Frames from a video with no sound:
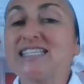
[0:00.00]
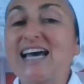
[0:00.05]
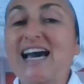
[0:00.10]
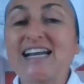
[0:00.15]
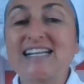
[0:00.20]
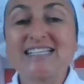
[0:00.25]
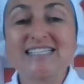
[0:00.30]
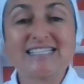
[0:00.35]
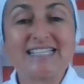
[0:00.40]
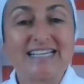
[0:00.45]

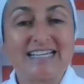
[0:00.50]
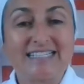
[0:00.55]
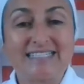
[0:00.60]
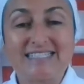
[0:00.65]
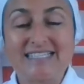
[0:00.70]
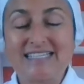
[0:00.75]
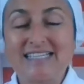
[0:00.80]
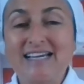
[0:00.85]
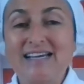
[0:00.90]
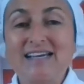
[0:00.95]
That is
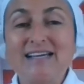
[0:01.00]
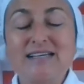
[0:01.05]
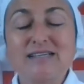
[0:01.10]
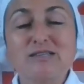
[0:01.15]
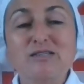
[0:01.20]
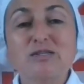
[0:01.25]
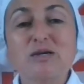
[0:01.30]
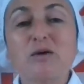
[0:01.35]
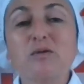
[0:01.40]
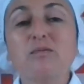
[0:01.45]
it.
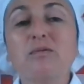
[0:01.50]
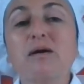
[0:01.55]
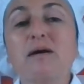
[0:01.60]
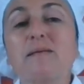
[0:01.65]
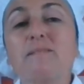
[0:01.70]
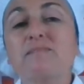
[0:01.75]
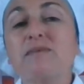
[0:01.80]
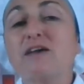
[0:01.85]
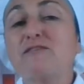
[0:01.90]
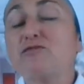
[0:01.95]
So
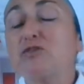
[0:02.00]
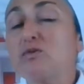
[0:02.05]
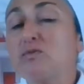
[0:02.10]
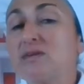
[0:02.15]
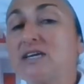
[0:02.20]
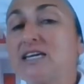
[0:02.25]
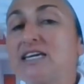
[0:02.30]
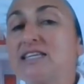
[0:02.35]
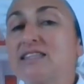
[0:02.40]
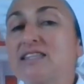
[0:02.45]
if you
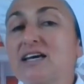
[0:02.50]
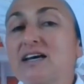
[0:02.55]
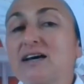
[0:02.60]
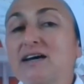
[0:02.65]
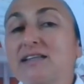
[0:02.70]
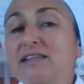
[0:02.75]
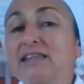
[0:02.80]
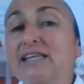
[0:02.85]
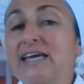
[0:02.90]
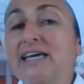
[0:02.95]
need
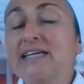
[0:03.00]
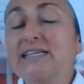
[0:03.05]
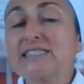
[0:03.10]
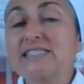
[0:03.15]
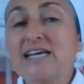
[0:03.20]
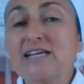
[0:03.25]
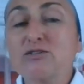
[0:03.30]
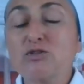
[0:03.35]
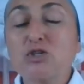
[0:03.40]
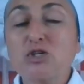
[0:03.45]
the link
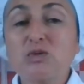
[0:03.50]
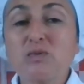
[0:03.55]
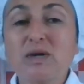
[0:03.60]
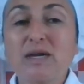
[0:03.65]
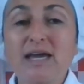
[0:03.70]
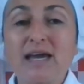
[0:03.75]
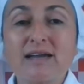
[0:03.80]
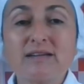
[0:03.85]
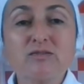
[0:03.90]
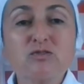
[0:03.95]
sent to you
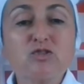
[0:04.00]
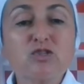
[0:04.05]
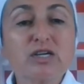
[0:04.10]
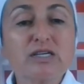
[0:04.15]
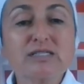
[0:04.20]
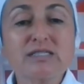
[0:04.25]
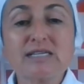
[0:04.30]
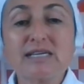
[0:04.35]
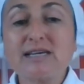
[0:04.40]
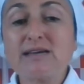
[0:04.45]
again,
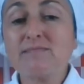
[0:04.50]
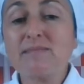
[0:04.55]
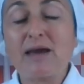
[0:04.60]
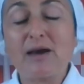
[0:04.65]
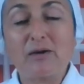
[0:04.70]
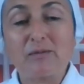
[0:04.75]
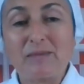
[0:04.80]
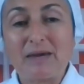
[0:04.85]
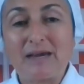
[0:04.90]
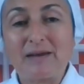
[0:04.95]
just
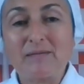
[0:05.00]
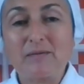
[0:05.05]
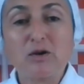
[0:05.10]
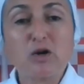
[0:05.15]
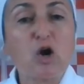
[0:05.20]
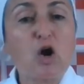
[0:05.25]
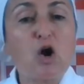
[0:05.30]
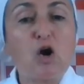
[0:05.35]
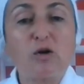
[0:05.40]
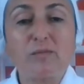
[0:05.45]
email me,
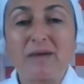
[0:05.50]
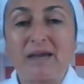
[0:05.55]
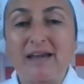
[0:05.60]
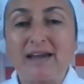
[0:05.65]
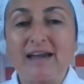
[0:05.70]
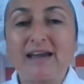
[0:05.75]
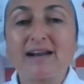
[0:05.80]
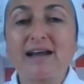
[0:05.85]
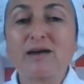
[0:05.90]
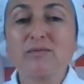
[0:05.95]
call me,
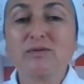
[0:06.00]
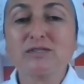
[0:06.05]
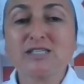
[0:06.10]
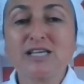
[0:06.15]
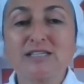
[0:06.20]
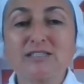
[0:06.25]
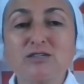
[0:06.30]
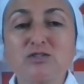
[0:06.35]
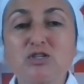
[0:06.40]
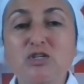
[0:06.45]
and I will
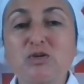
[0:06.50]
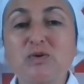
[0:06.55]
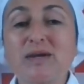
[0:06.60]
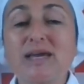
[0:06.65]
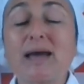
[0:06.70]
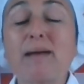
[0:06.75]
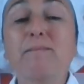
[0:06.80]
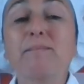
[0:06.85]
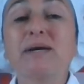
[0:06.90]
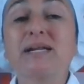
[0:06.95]
send it to you
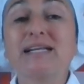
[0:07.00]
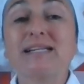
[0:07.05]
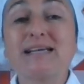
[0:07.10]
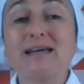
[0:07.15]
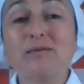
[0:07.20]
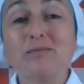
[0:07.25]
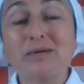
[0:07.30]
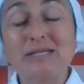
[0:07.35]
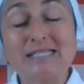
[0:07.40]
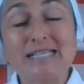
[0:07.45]
again. But
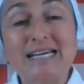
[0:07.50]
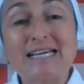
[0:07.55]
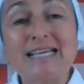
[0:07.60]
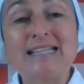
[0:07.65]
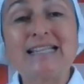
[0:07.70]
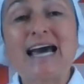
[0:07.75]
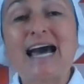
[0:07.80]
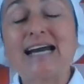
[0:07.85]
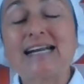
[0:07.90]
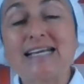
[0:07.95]
it was
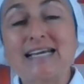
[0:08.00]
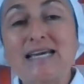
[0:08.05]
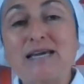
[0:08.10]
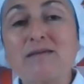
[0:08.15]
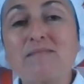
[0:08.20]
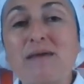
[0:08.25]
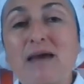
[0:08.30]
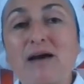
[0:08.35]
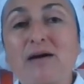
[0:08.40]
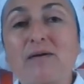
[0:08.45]
in that
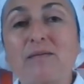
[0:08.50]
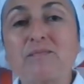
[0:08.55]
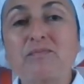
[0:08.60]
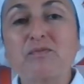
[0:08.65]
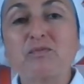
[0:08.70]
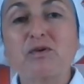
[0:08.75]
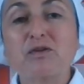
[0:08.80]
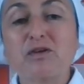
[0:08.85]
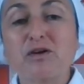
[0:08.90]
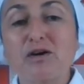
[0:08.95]
email
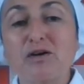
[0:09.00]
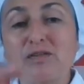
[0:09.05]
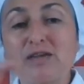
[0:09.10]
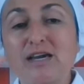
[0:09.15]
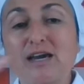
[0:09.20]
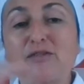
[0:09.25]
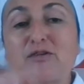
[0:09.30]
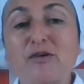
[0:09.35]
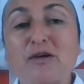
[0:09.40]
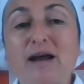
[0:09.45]
with all
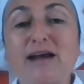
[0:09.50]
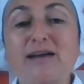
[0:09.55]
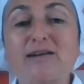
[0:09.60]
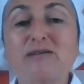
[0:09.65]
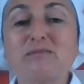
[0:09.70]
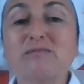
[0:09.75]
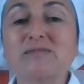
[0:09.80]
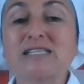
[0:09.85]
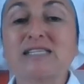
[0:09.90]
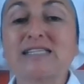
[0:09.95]
the other
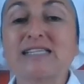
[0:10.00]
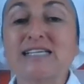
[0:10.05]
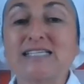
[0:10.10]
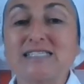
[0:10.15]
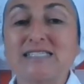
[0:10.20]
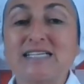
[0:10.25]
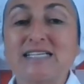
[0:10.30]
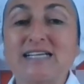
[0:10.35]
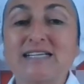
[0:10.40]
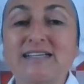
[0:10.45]
items
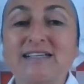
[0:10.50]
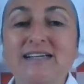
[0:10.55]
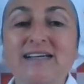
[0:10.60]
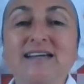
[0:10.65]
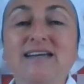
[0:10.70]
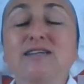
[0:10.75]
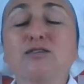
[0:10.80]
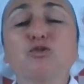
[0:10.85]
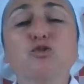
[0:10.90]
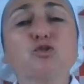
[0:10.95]
listed.
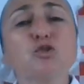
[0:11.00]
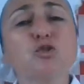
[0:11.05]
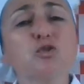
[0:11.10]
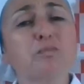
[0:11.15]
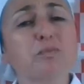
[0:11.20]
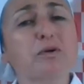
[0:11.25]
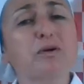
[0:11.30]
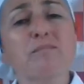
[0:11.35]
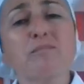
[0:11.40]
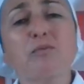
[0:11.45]

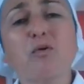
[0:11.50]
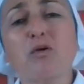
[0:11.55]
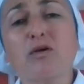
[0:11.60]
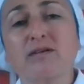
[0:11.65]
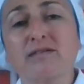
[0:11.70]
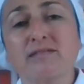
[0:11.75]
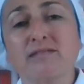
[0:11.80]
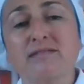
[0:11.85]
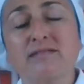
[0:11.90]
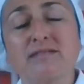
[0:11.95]
Super
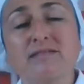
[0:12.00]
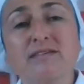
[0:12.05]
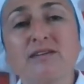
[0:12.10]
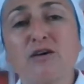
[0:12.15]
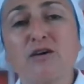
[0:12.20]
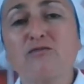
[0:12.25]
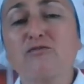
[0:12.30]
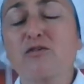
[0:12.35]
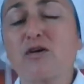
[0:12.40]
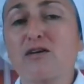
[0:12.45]
important, you
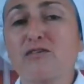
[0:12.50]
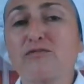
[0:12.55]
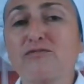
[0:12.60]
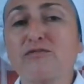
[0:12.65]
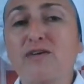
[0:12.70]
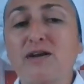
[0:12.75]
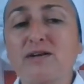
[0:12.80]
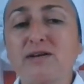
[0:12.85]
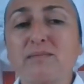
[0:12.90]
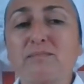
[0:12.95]
know, for our
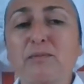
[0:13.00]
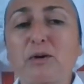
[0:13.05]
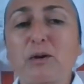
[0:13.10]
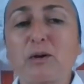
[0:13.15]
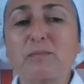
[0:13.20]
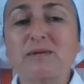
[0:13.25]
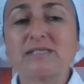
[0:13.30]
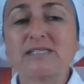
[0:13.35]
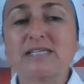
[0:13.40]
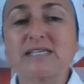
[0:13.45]
funding
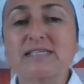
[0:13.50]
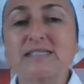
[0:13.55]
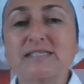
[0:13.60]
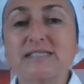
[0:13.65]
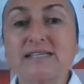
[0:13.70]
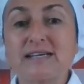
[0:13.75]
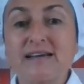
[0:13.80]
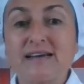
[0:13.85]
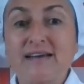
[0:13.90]
purposes.